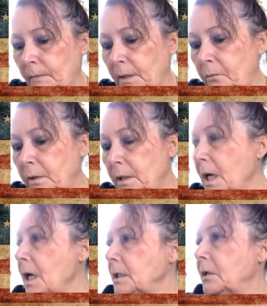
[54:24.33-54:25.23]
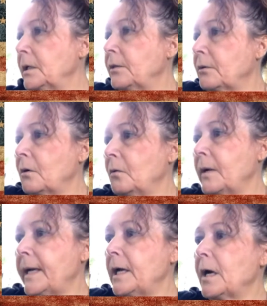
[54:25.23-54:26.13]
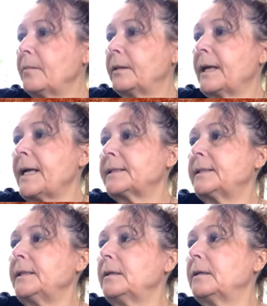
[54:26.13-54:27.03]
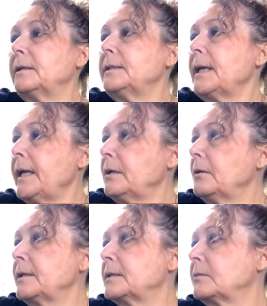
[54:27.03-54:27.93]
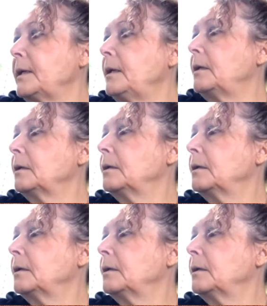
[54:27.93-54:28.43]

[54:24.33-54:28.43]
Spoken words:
And we're not going to throw away our plastic container this week.